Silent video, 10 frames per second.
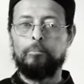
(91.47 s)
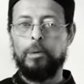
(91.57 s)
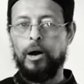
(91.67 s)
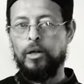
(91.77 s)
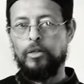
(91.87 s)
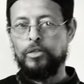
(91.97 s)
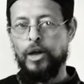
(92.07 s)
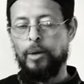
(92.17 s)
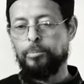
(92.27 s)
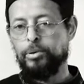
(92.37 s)
But
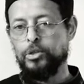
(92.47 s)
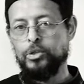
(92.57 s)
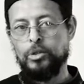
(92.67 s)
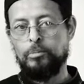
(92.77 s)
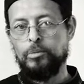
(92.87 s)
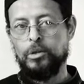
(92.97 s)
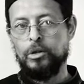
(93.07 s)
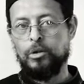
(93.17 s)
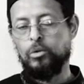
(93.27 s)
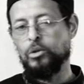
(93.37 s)
that prism
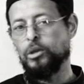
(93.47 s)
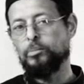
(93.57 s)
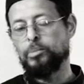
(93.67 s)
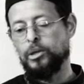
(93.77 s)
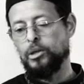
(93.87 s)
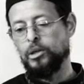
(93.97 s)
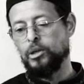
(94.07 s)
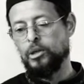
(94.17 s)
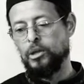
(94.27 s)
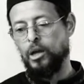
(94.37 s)
can only
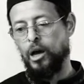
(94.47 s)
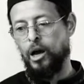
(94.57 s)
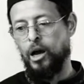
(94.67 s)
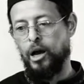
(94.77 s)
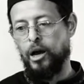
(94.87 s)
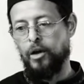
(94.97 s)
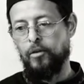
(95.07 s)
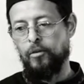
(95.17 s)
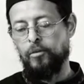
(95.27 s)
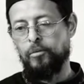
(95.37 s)
be uh,
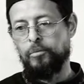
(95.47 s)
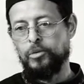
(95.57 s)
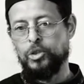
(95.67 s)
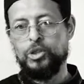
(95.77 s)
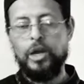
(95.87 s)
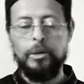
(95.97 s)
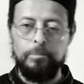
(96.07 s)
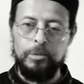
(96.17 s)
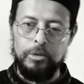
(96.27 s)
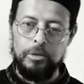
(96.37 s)

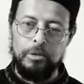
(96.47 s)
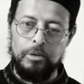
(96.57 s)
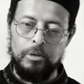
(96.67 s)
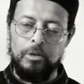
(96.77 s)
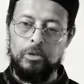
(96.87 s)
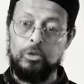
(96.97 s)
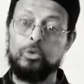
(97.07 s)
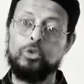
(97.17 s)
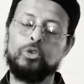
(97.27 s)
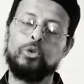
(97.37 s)
shaped to
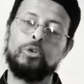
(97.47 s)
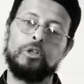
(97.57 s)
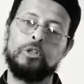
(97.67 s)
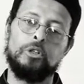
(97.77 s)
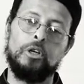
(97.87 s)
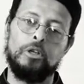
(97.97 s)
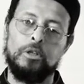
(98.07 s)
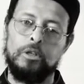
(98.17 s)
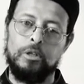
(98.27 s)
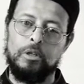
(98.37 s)
a certain extent.
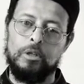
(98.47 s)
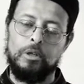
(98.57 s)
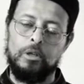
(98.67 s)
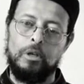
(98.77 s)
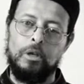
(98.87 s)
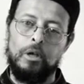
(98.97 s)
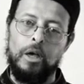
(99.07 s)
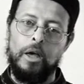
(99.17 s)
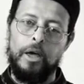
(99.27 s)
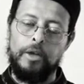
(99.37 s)

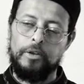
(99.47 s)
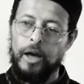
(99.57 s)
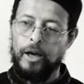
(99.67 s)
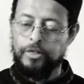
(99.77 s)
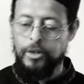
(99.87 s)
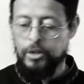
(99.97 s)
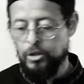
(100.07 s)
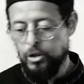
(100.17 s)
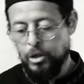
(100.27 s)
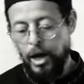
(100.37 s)
And I think
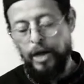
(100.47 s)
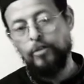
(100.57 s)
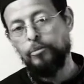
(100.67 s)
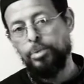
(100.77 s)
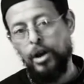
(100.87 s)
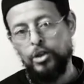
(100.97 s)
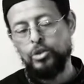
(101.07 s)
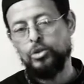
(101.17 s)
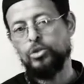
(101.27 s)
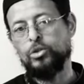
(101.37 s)
there are a lot of
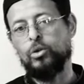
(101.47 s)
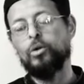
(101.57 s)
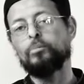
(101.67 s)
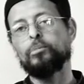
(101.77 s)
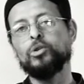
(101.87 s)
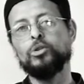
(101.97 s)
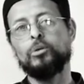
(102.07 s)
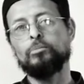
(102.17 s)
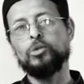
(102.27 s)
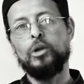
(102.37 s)
pressures on
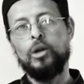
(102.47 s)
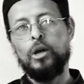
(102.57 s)
Muslims